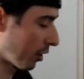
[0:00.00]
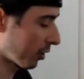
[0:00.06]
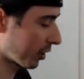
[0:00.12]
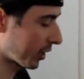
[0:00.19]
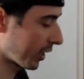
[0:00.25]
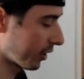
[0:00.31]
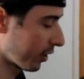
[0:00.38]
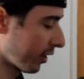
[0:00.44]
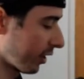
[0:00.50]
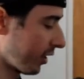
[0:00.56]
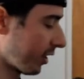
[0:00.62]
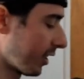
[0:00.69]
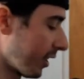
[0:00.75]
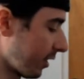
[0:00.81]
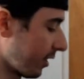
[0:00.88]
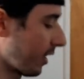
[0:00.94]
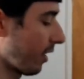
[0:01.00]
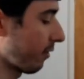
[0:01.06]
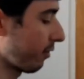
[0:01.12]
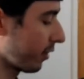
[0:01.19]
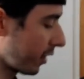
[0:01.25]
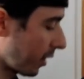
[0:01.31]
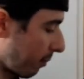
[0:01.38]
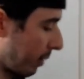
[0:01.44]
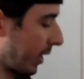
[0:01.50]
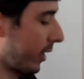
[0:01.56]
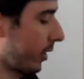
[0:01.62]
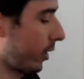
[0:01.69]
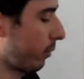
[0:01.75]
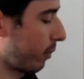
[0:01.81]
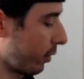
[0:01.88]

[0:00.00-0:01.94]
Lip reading: Okay, so this is definitely a past